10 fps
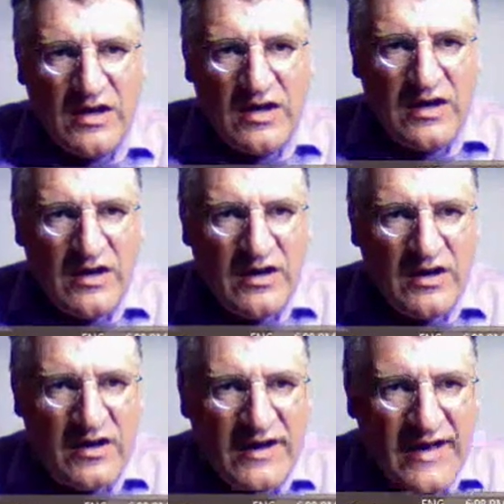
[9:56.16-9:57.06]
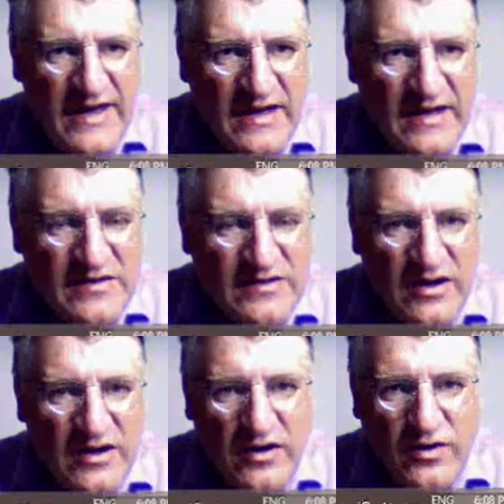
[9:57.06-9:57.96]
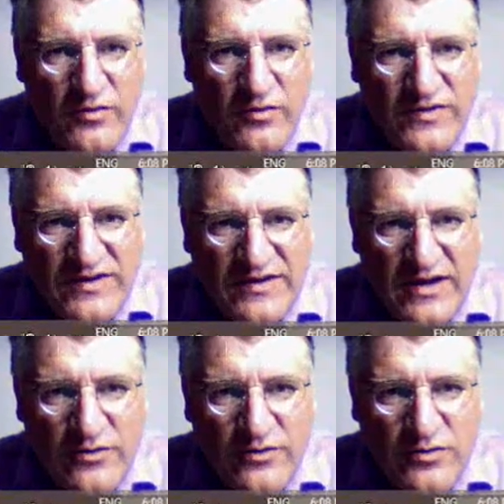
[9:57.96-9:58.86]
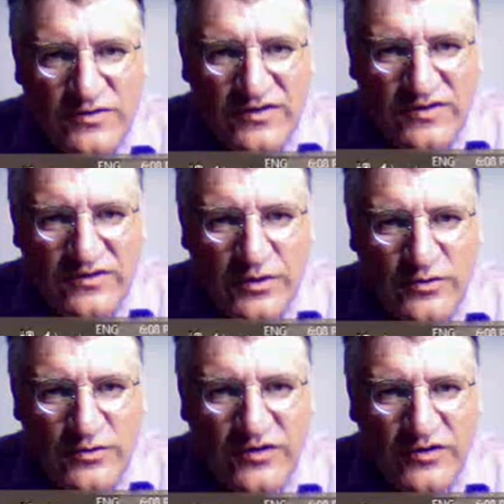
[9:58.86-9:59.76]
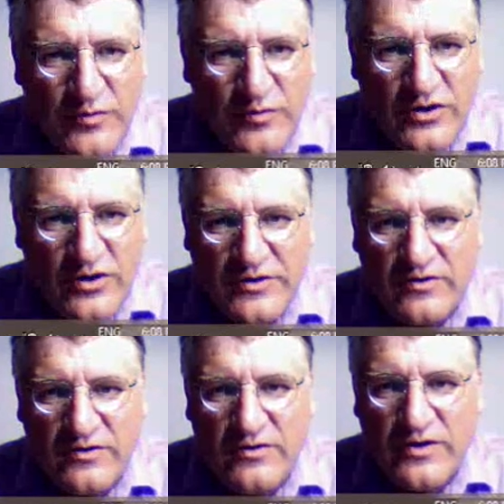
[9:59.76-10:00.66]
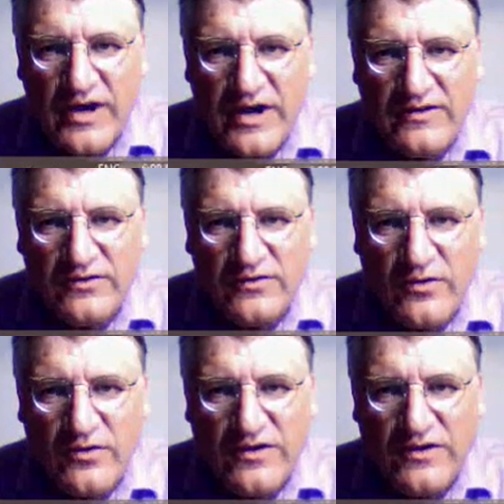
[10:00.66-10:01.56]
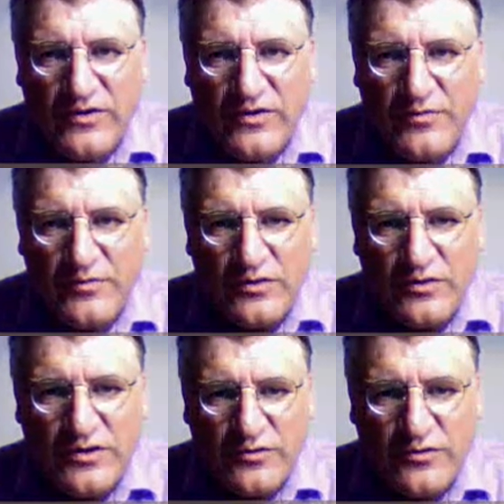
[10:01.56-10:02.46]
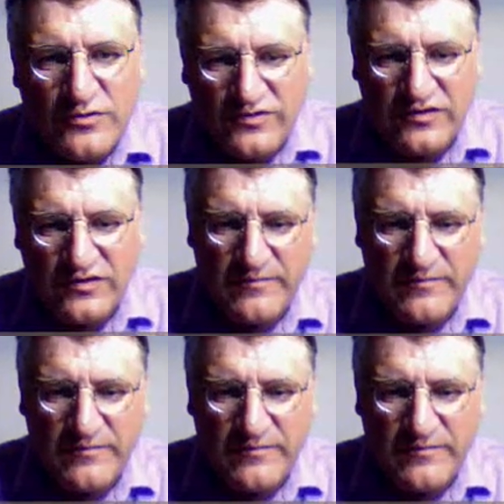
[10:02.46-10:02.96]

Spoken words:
we see that roots is the roots of polynomial. Okay, so if we compute the roots